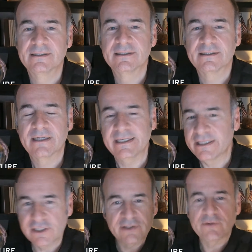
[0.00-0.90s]
And
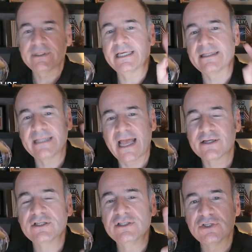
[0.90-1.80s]
you can only get that
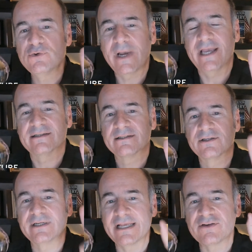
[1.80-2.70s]
in two ways. You
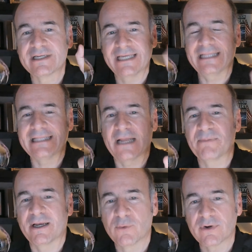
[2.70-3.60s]
can either get that
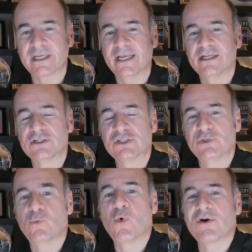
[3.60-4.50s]
by working
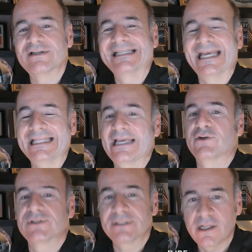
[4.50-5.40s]
towards getting that
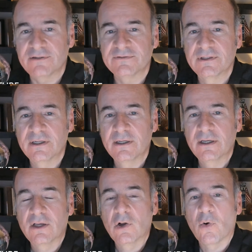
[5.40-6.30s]
yourself
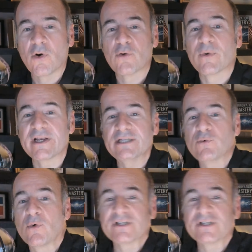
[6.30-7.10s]
or working towards